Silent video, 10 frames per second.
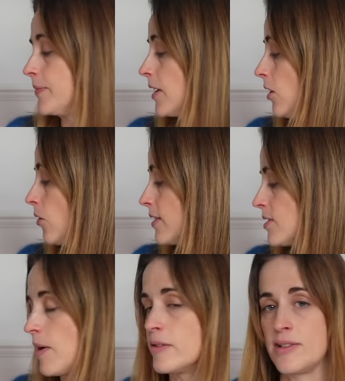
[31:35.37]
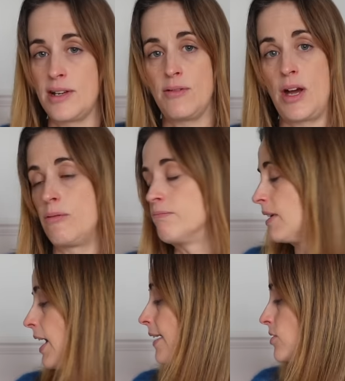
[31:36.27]
along as well, so you know
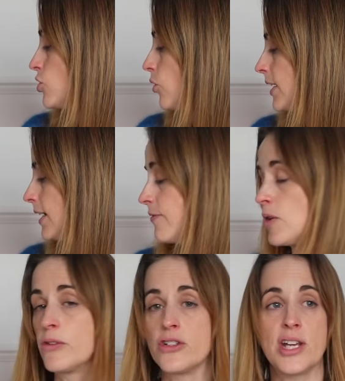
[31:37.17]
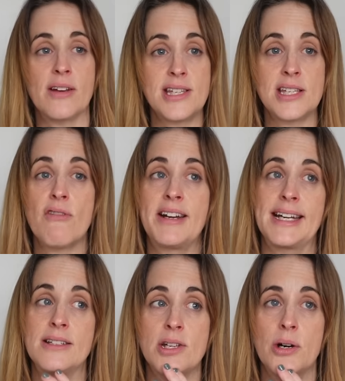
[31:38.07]
how to join in if you want to, because it's
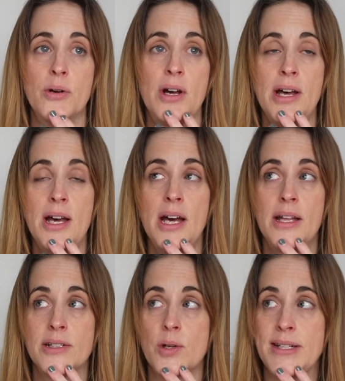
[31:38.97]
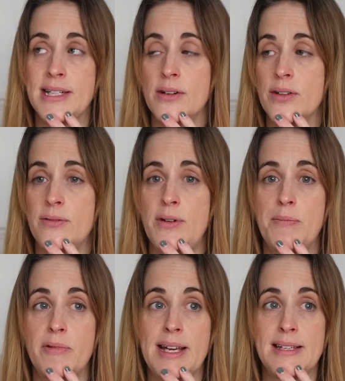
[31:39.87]
running until the 29th of February.